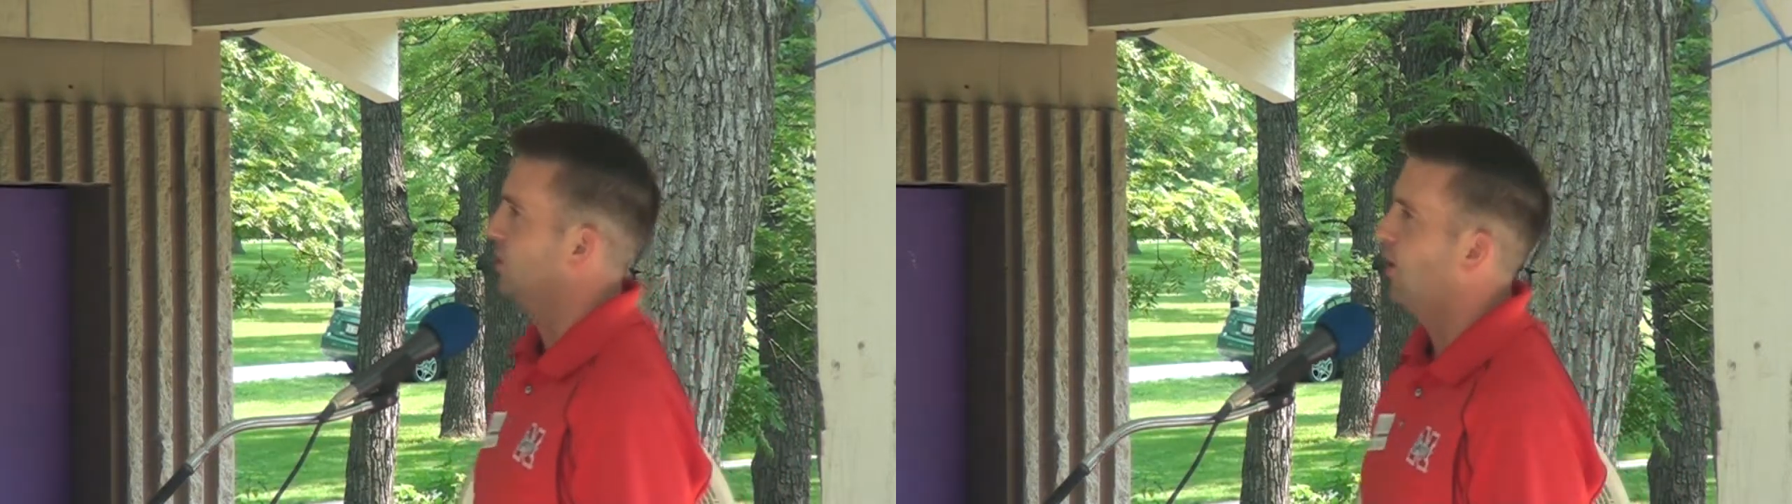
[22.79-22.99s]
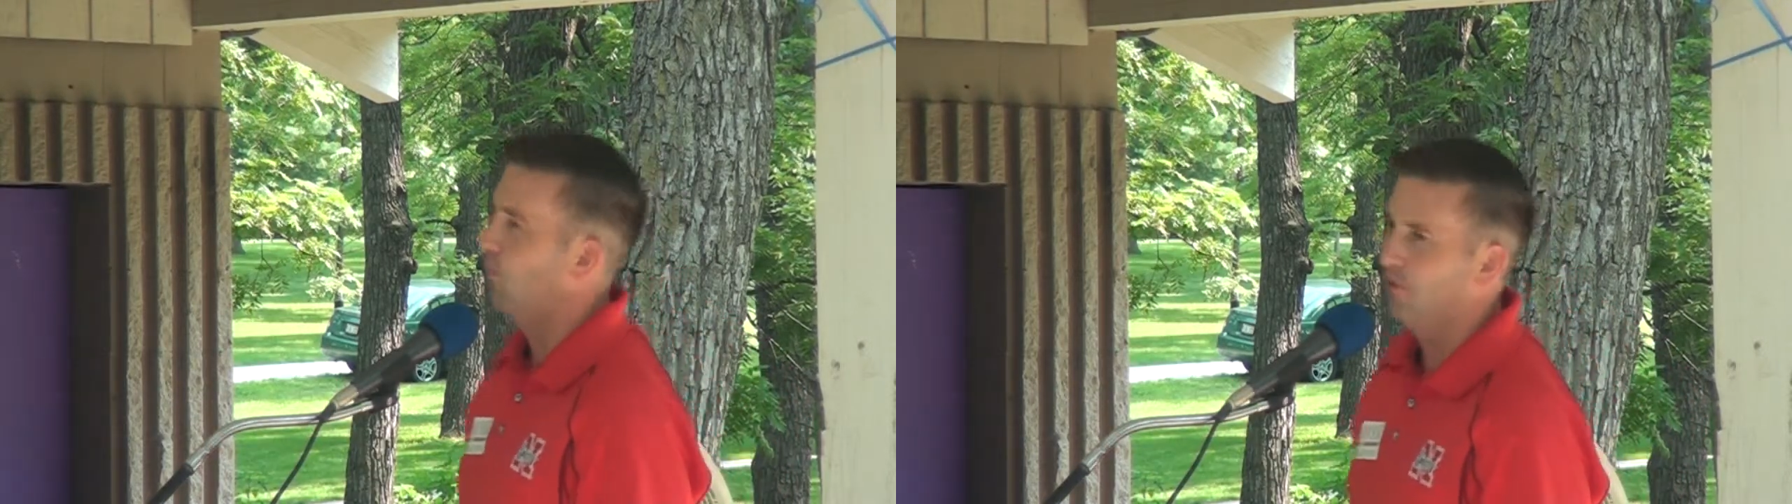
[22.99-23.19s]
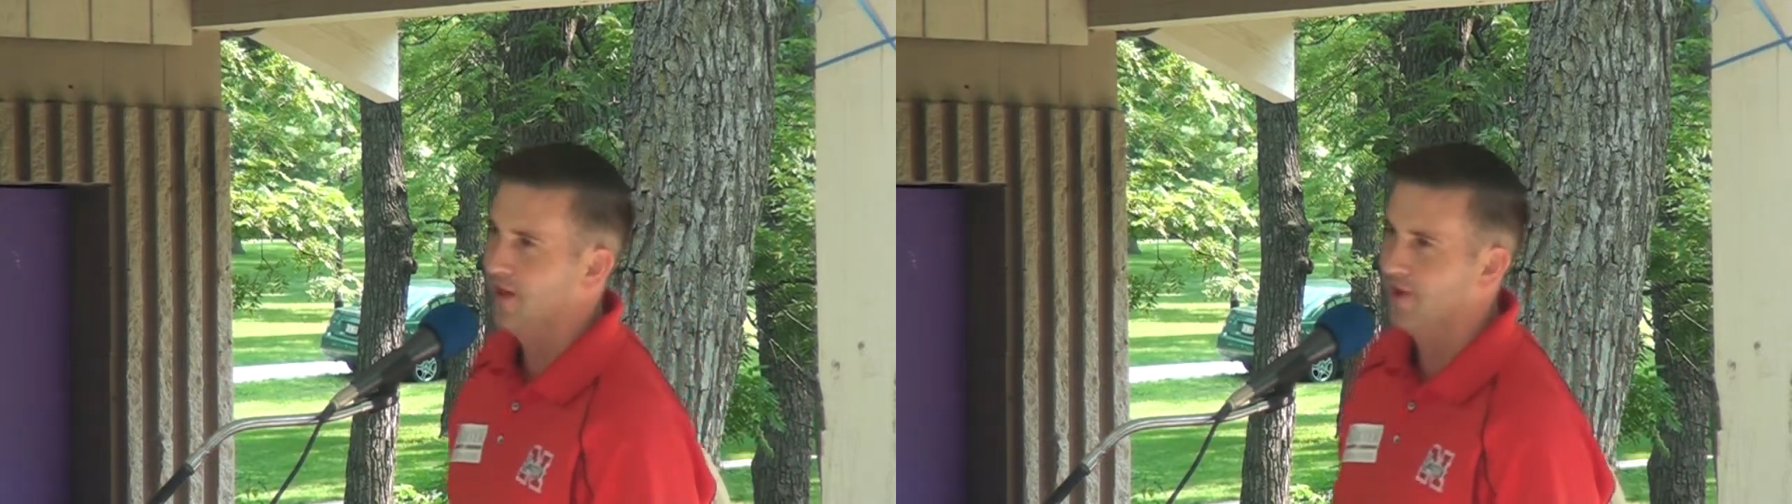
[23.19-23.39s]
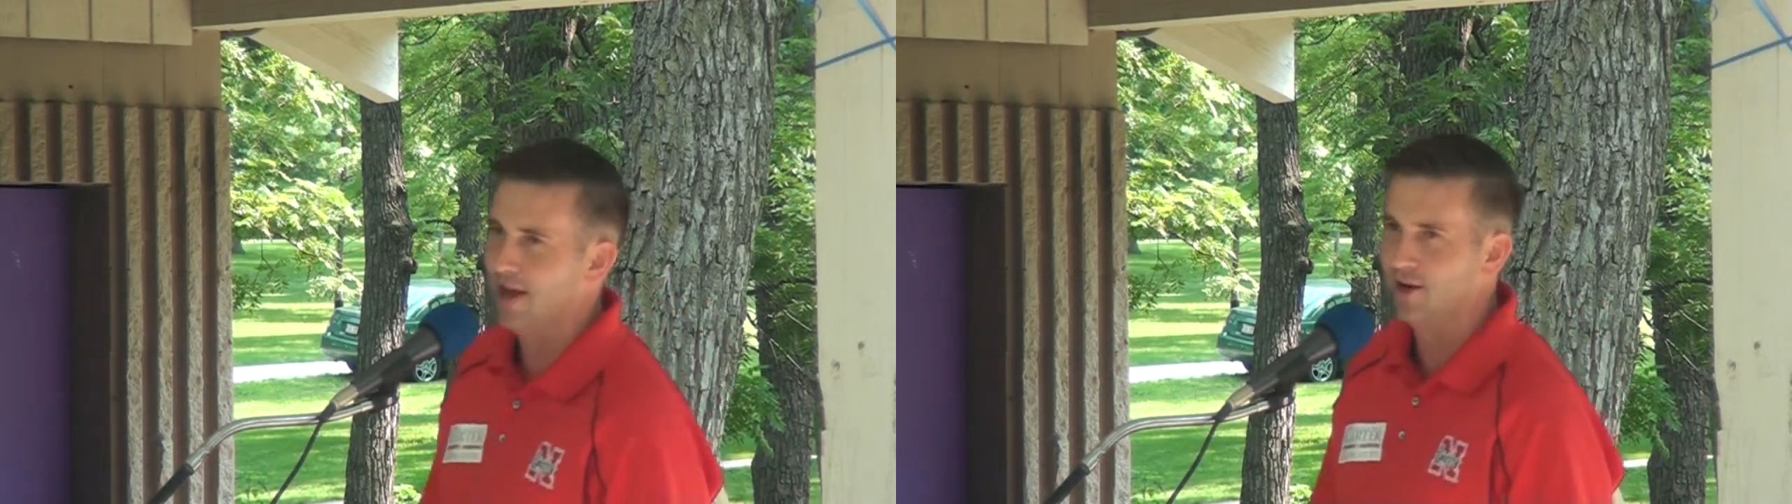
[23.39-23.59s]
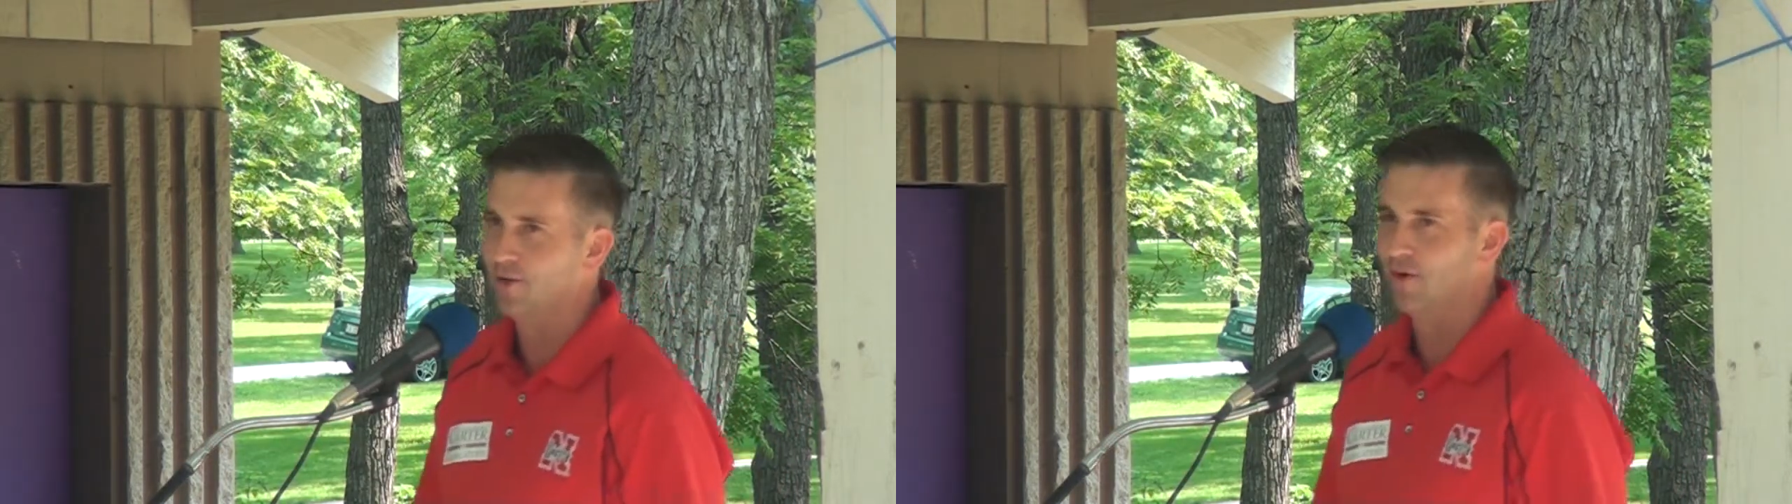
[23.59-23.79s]
so hopefully I've
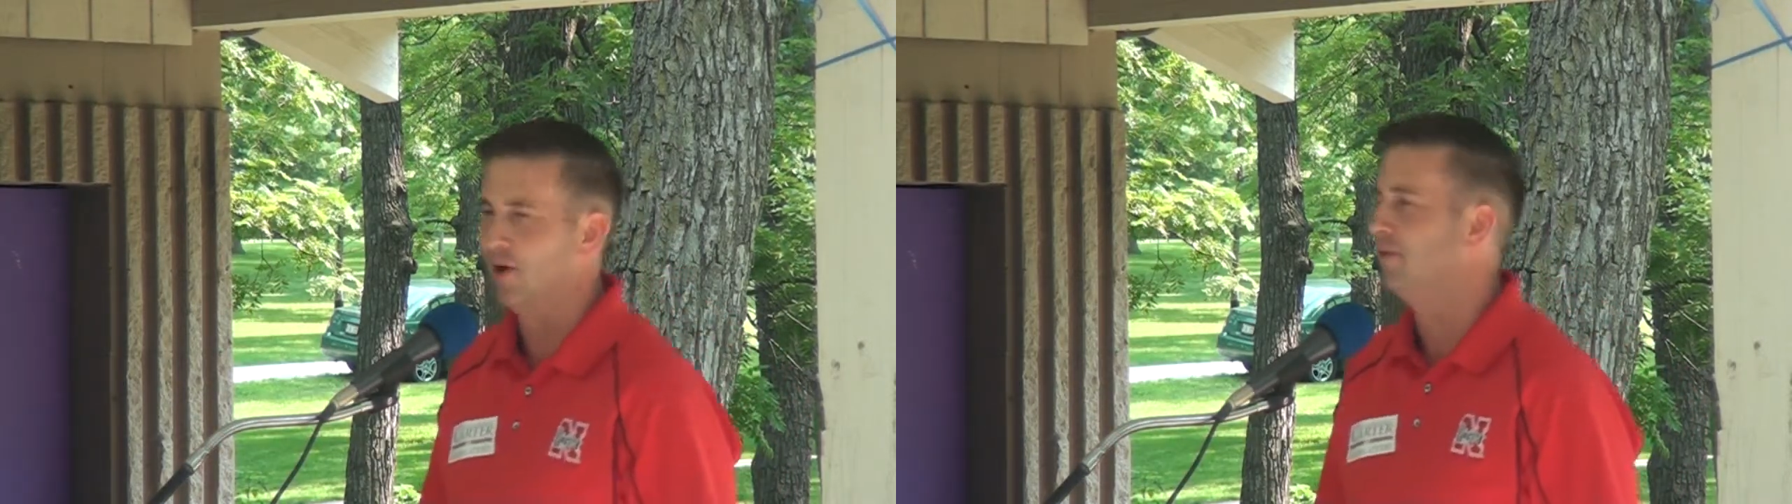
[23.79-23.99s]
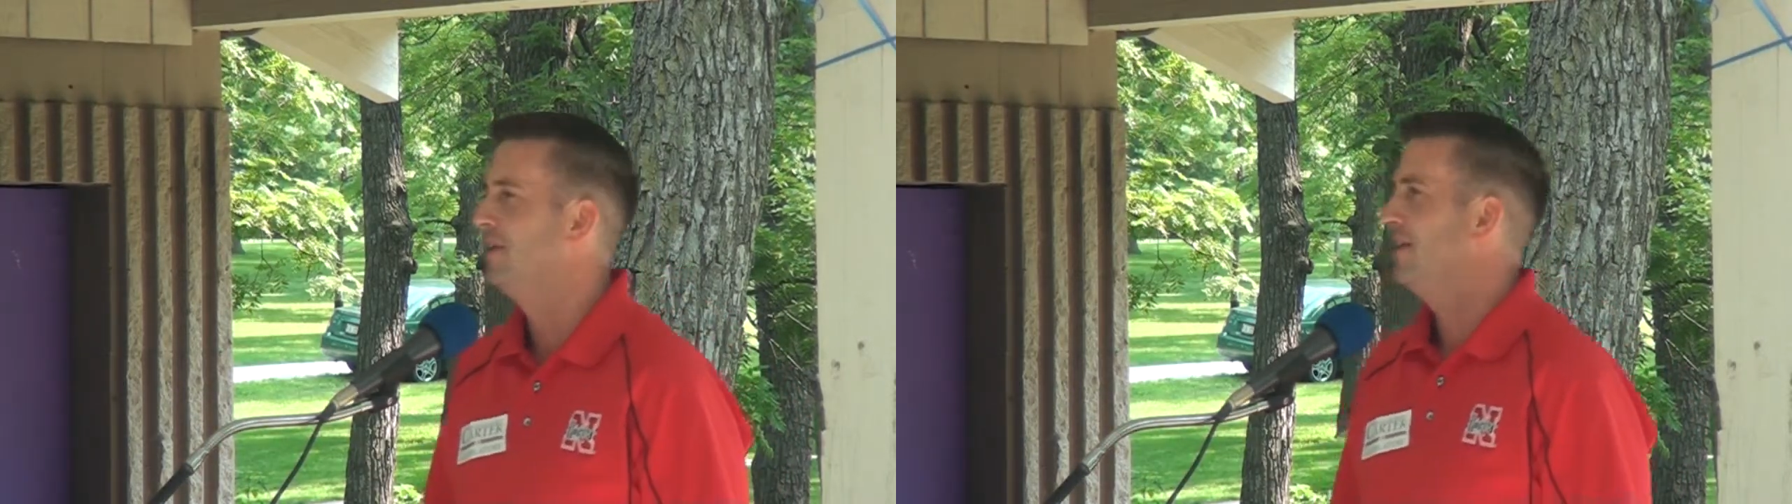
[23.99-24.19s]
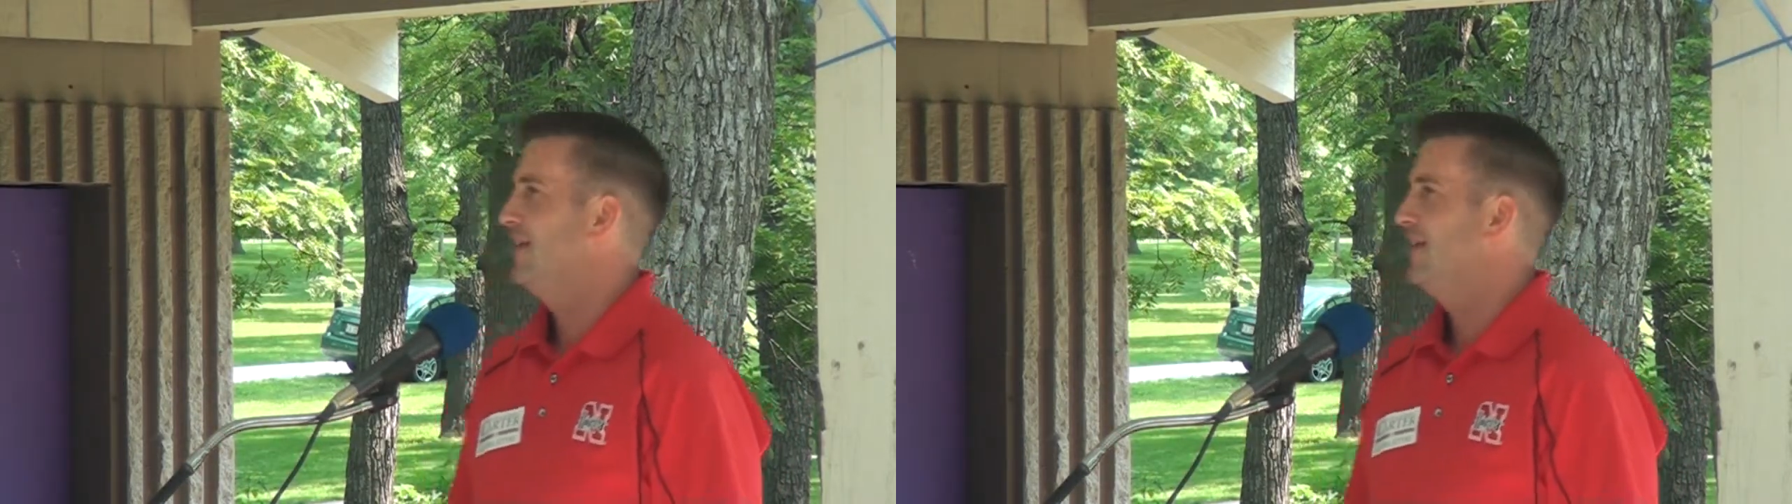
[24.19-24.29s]
got your vote.